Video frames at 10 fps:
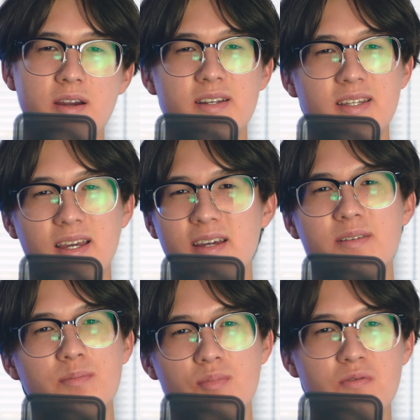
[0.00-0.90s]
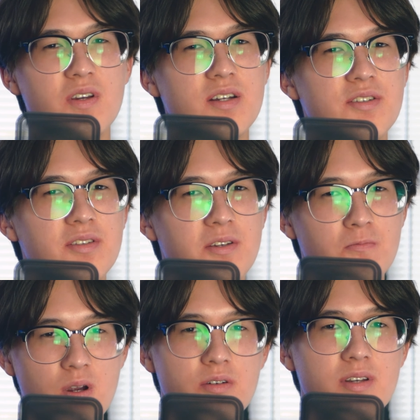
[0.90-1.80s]
Alrighty, and moving on to the
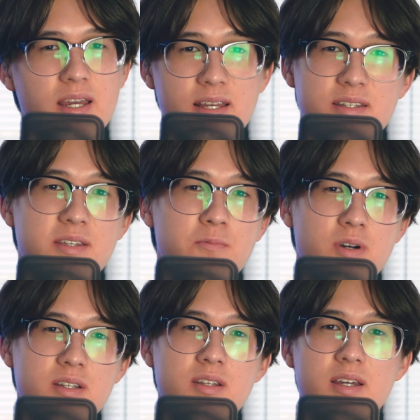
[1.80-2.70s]
Rode NT-1,